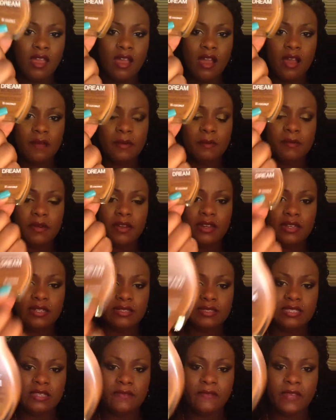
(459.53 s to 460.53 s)
I bought it
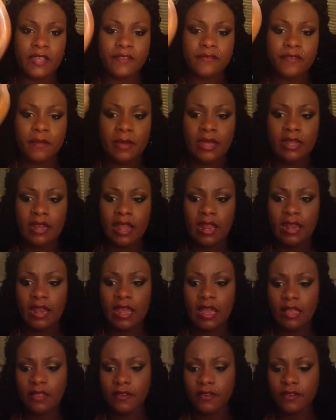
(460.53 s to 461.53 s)
at CVS for about
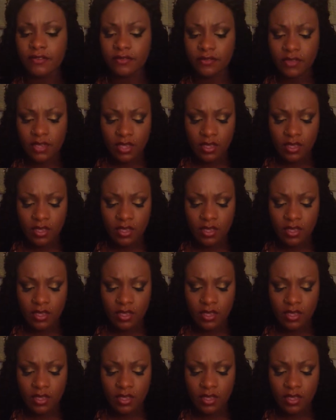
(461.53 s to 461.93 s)
$9.